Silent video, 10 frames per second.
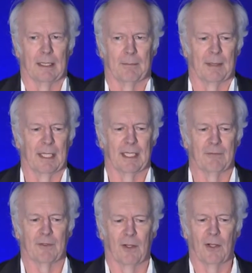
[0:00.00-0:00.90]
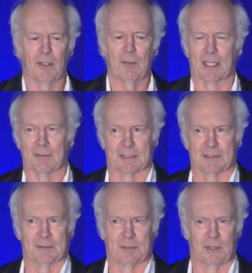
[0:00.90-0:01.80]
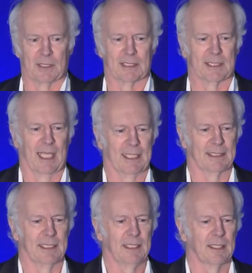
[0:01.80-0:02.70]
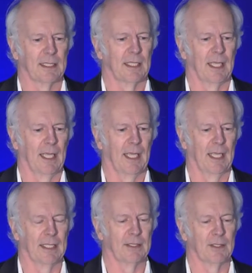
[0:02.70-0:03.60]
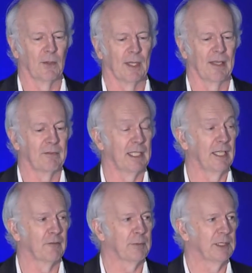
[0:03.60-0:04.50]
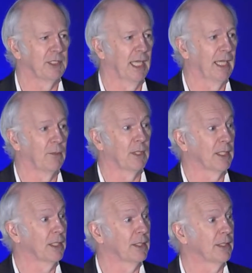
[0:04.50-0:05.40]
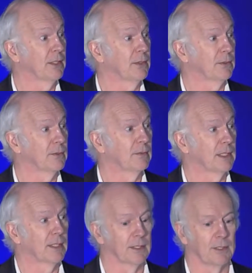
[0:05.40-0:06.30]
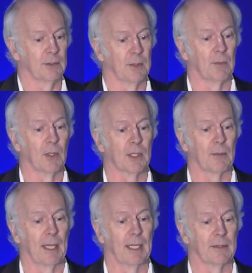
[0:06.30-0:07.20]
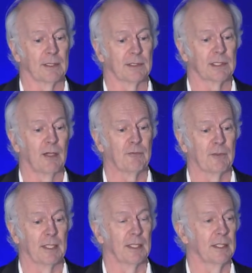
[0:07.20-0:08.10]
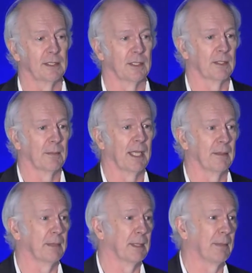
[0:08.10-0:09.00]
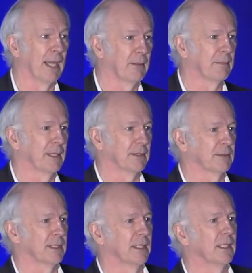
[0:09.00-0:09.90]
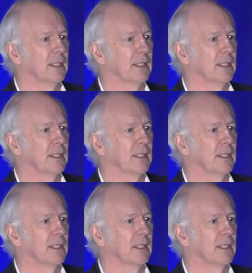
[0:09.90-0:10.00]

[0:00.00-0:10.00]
But if your hardware crystal ball is hazy and you don't have any FPGA, what are you going to do? Well, you're going to do a workaround in software and you're going to pay a big power penalty.